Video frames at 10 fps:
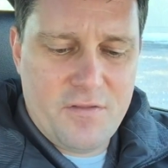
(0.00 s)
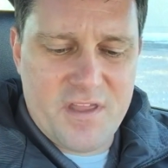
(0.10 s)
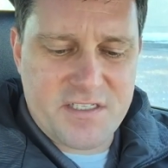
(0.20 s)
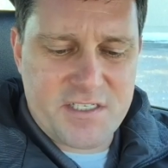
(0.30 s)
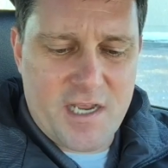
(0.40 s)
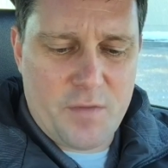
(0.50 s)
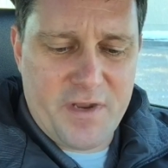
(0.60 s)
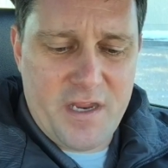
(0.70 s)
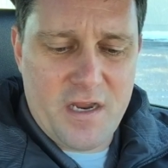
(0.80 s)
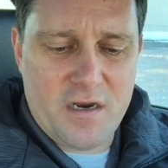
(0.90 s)
This
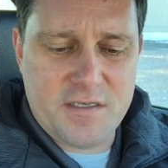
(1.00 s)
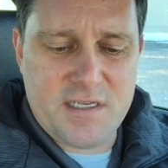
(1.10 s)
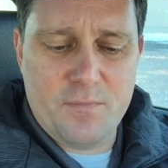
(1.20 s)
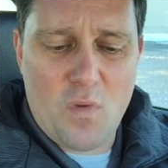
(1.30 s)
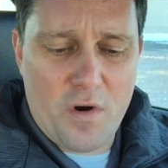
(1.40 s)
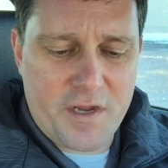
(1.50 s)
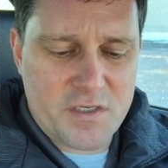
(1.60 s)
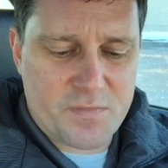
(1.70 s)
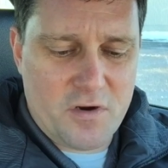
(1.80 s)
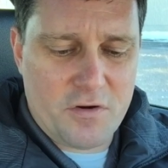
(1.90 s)
gentleman here is a
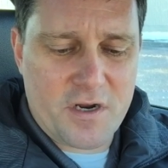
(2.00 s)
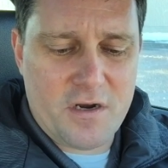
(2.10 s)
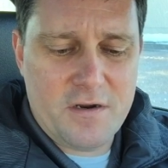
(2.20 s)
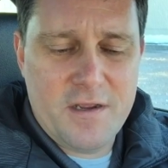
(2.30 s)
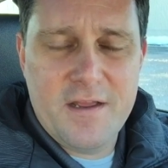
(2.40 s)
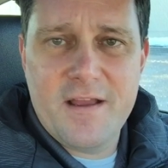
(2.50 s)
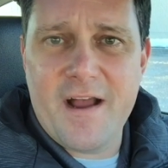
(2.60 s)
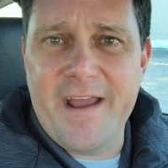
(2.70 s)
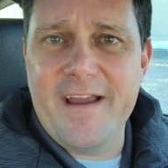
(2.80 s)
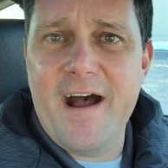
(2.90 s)
mortgage broker.
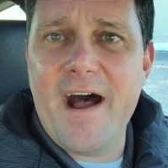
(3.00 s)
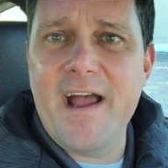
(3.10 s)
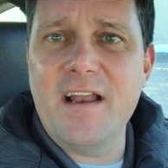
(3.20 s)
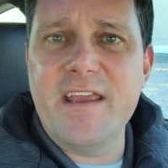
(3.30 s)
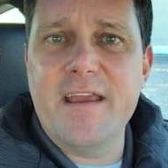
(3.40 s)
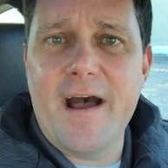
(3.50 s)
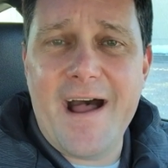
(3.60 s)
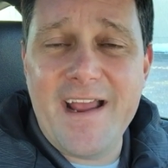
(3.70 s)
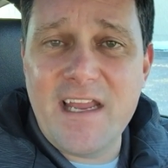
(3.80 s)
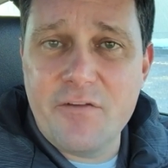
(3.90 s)
I highly,
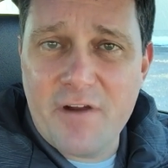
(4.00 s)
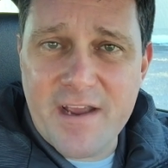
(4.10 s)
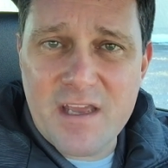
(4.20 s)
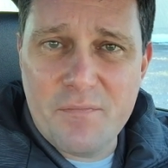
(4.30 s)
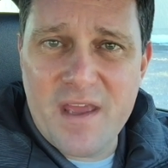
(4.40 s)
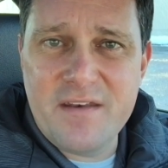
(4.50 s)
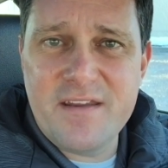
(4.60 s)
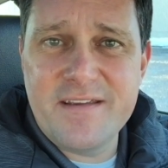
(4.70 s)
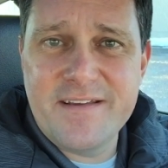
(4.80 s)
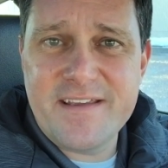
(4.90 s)
highly
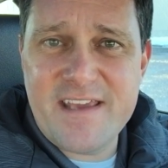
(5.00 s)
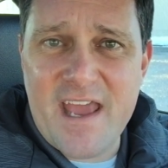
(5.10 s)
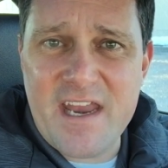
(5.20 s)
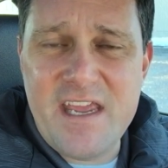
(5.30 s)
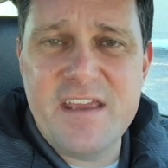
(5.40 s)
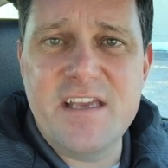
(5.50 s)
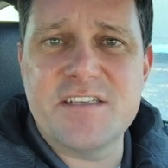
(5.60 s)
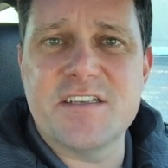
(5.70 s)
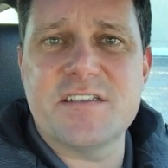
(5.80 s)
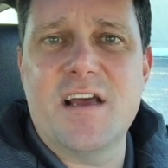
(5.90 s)
recommend Kenny,
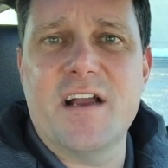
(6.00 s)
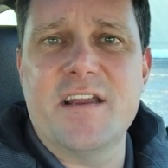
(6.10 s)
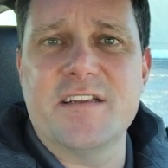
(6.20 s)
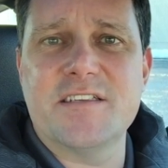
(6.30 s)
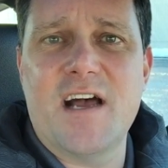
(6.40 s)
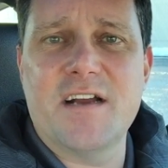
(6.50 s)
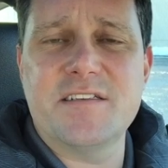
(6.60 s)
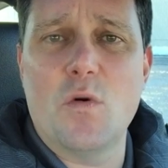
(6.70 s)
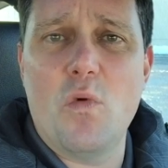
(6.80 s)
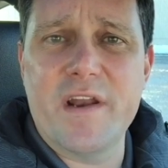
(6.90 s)
he's just not going to talk
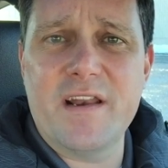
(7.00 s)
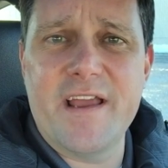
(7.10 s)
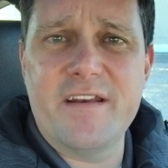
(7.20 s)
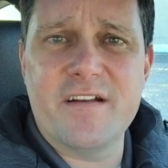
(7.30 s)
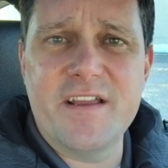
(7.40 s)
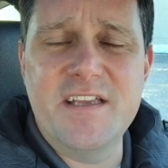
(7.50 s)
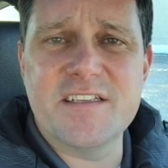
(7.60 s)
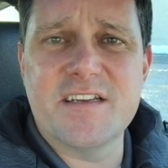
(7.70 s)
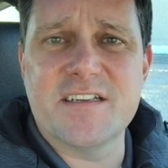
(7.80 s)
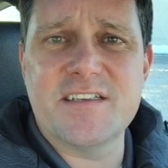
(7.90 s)
to one lender. He's
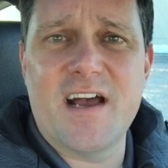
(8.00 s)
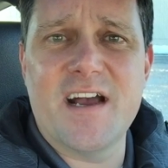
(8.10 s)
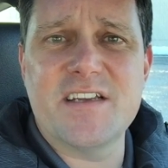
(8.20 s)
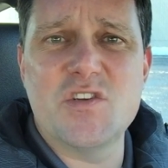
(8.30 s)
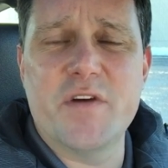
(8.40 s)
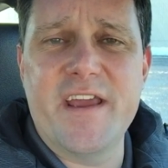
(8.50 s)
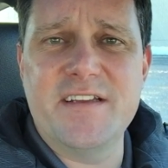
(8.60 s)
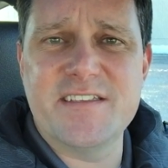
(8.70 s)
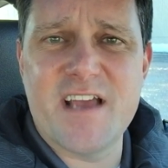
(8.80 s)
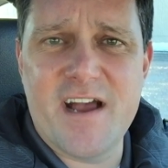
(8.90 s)
going to talk to
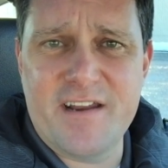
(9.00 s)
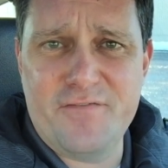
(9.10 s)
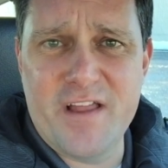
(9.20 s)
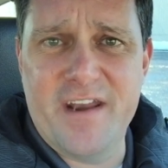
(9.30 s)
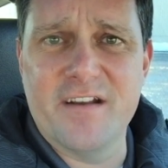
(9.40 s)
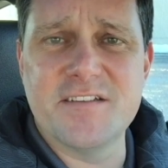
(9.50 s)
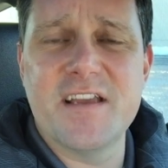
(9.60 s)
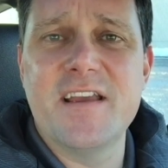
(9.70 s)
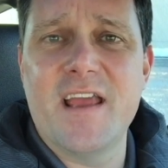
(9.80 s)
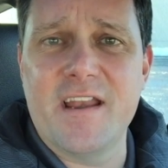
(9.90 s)
a ton of lenders
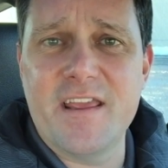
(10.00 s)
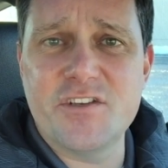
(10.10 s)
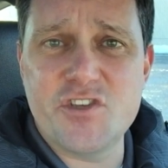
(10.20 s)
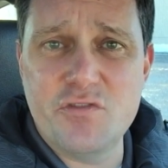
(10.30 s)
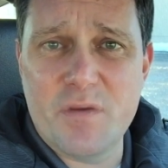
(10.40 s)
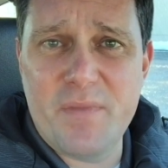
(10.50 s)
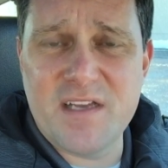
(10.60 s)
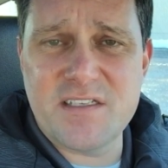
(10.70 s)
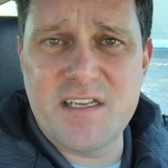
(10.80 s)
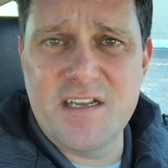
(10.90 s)
and get you the
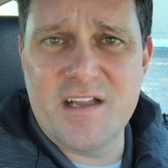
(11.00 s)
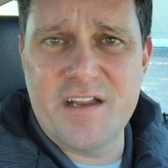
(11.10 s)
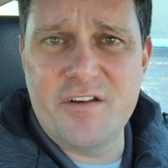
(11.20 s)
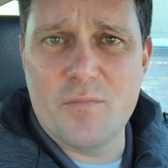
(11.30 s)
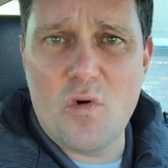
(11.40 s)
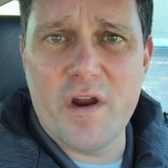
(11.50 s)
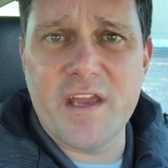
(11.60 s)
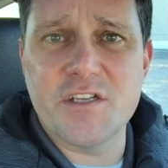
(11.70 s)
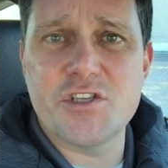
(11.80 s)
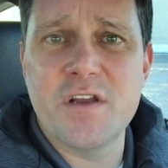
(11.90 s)
best deal on your
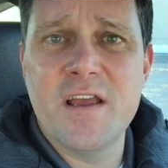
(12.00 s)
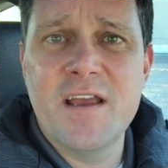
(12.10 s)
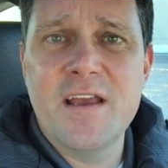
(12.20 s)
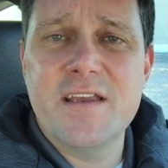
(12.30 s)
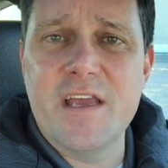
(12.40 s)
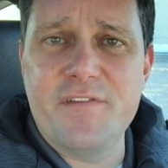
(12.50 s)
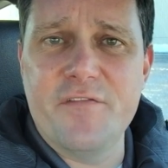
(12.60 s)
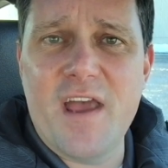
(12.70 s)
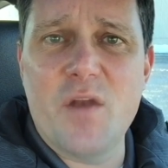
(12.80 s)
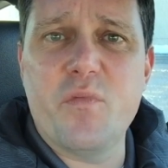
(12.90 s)
mortgage. If
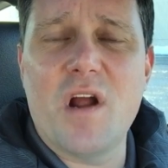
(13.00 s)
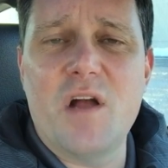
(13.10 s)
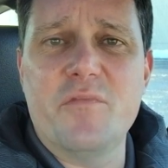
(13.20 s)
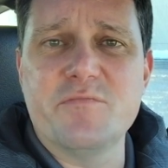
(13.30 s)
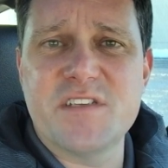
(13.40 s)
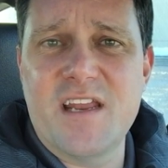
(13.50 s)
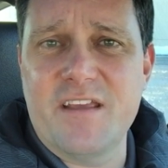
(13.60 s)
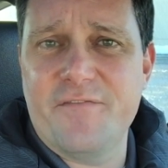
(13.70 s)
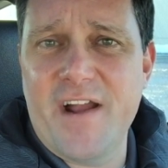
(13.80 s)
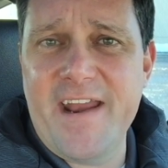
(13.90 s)
you've had problems
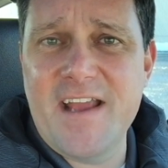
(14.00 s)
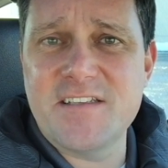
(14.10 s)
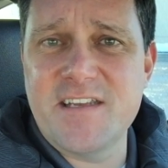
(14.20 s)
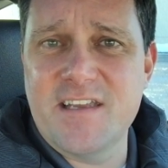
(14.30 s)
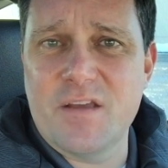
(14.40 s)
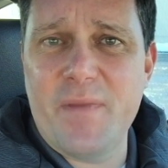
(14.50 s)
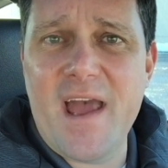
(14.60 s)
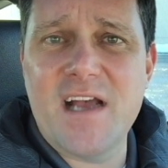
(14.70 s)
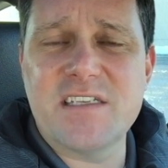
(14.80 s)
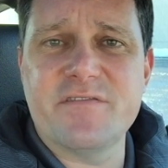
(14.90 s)
getting financing in the
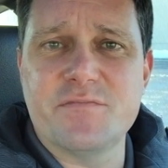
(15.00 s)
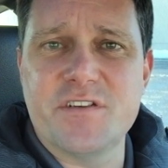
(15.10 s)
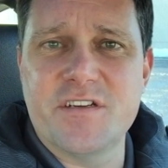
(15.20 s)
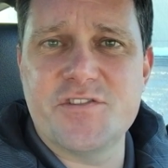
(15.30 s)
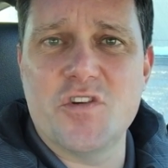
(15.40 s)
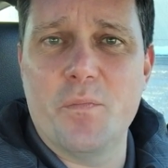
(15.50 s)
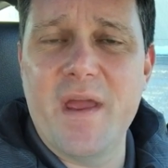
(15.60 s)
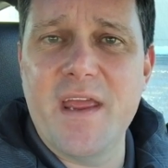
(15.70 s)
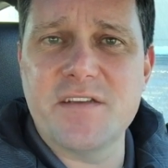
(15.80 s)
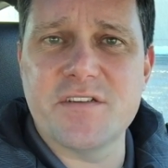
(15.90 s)
past from traditional
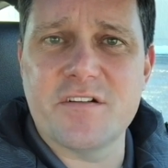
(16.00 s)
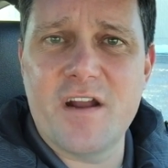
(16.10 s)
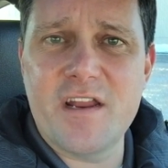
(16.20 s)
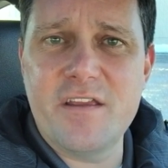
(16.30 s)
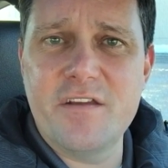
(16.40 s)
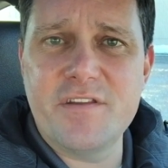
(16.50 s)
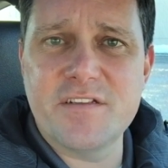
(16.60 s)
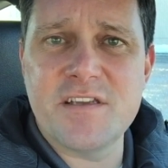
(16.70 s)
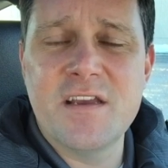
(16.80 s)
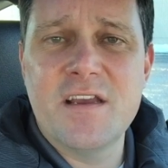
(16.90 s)
banks or credit
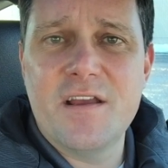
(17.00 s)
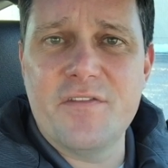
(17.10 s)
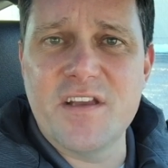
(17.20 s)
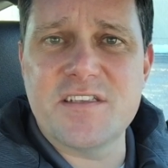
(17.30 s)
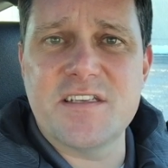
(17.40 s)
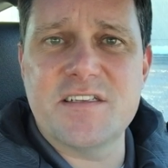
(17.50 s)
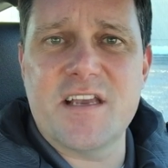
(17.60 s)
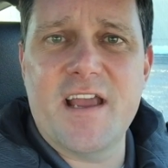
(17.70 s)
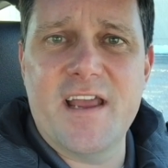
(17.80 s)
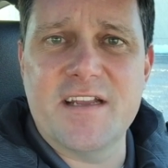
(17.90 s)
unions, this is
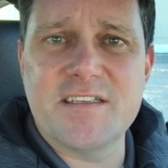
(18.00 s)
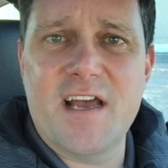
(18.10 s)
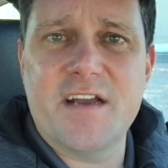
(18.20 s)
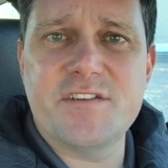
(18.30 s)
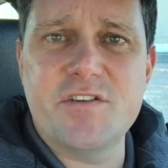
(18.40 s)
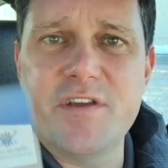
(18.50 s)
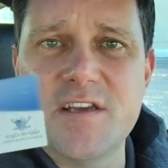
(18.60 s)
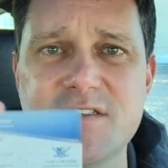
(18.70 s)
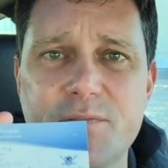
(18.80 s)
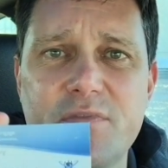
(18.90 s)
the guy to talk to. He
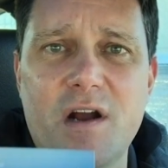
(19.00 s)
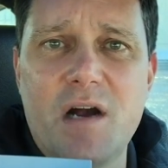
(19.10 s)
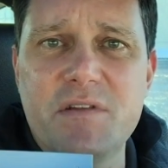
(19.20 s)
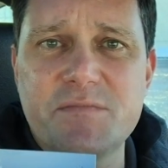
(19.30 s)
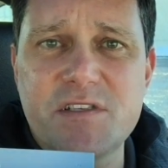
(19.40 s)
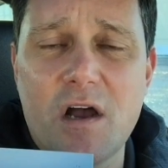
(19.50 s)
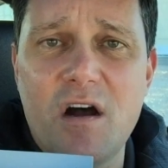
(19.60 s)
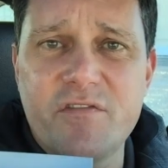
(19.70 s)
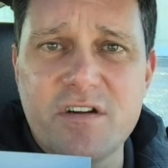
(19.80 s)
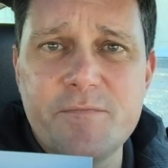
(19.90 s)
is a problem
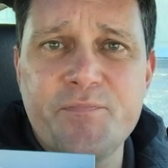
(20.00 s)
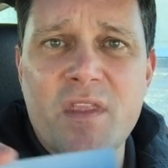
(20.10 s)
solver.